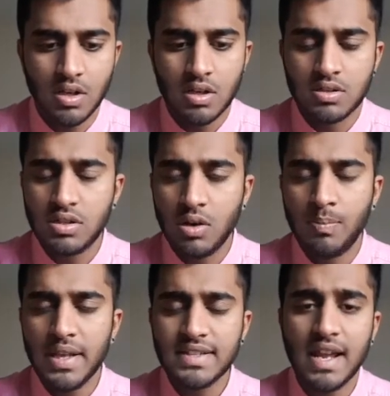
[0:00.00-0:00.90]
So
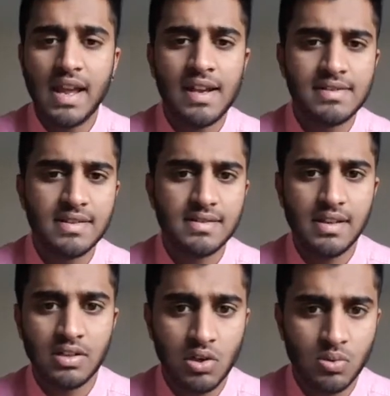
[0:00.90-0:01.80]
pest analysis
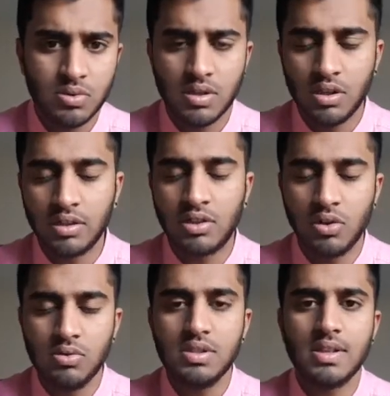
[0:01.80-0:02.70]

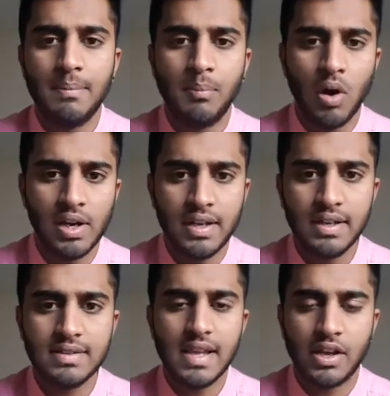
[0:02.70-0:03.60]
includes
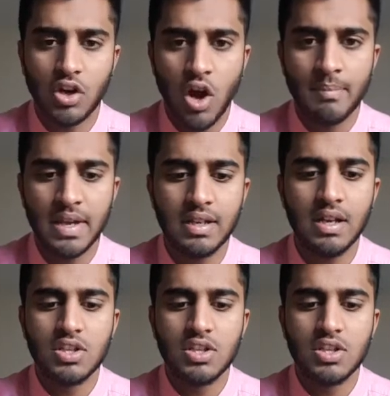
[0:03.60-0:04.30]
politics, economic,